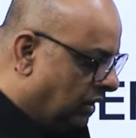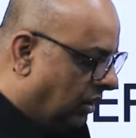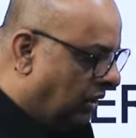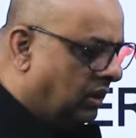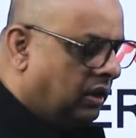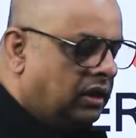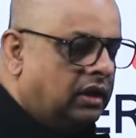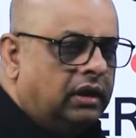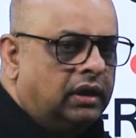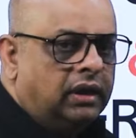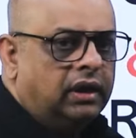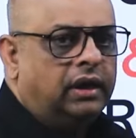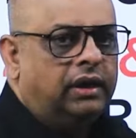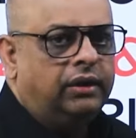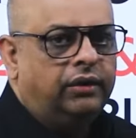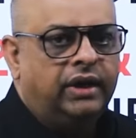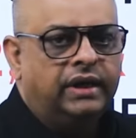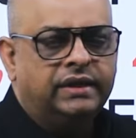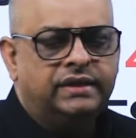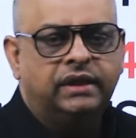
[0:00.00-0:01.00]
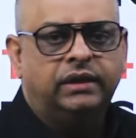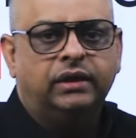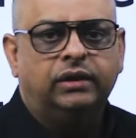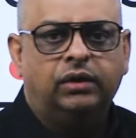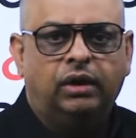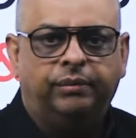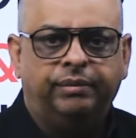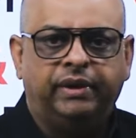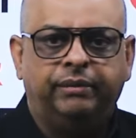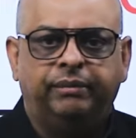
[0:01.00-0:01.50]
or you can say the
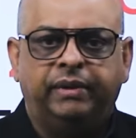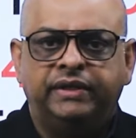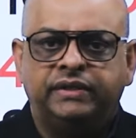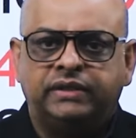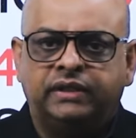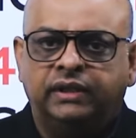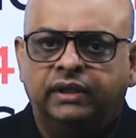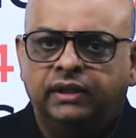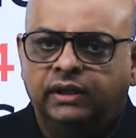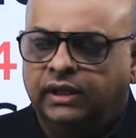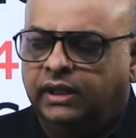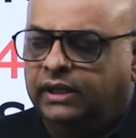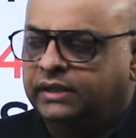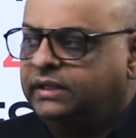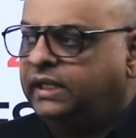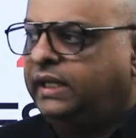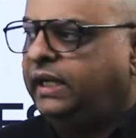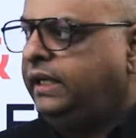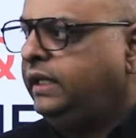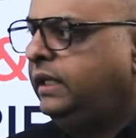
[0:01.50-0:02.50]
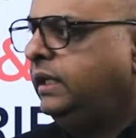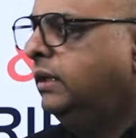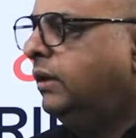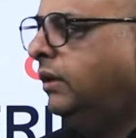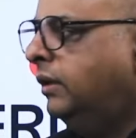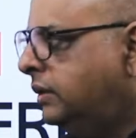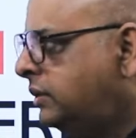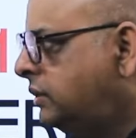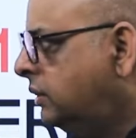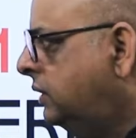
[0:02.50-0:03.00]
topic based answer writing
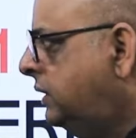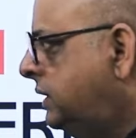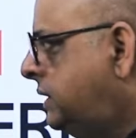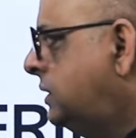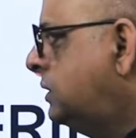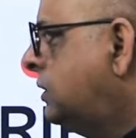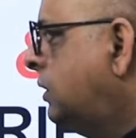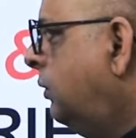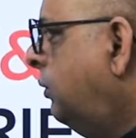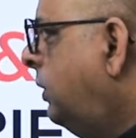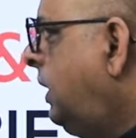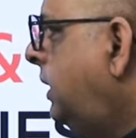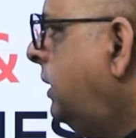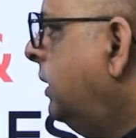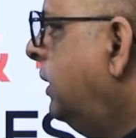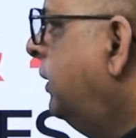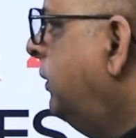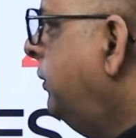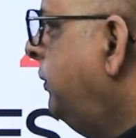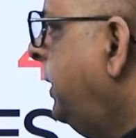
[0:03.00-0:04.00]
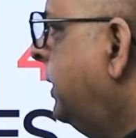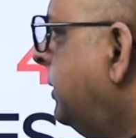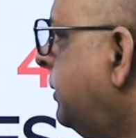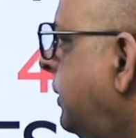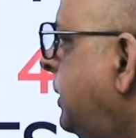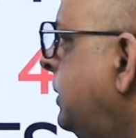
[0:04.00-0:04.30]
also. This is what we are going to